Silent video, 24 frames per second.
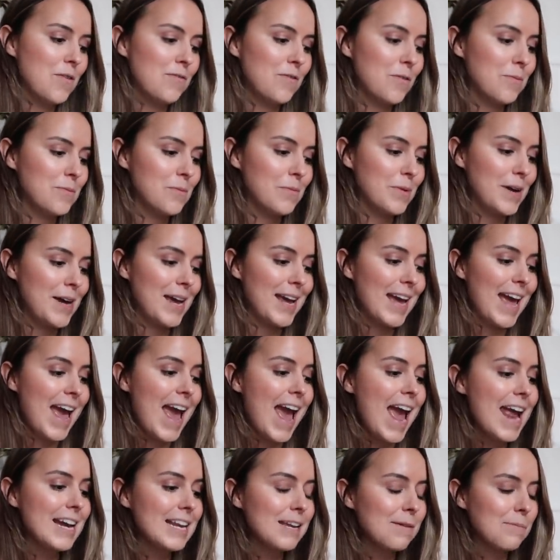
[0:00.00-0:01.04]
I've not been buying
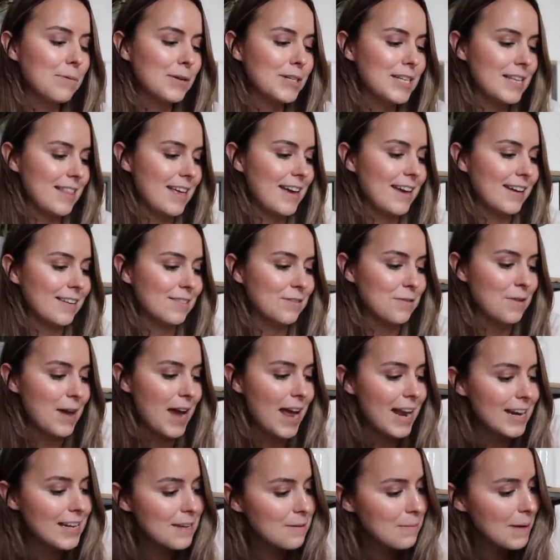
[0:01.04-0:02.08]
any pretty things or
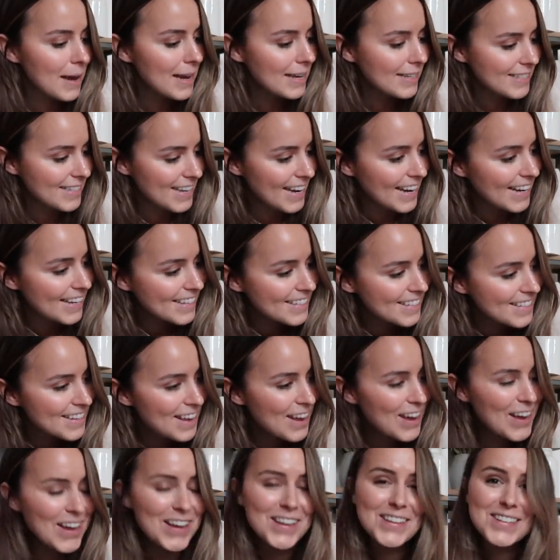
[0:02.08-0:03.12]
any paintings.
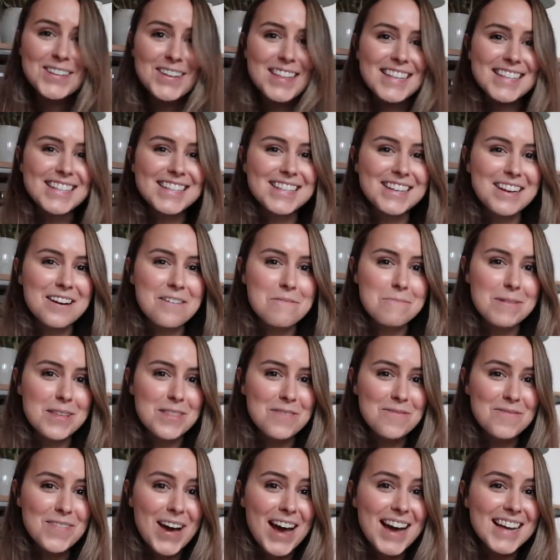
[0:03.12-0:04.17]
So this is gonna be
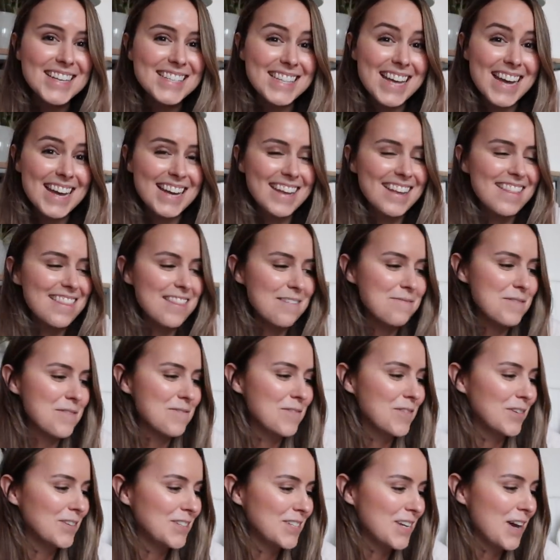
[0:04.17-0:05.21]
the first thing that
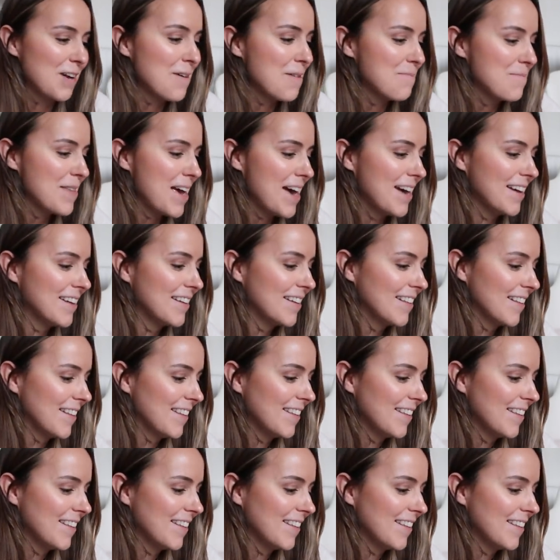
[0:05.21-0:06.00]
we've got to go up there.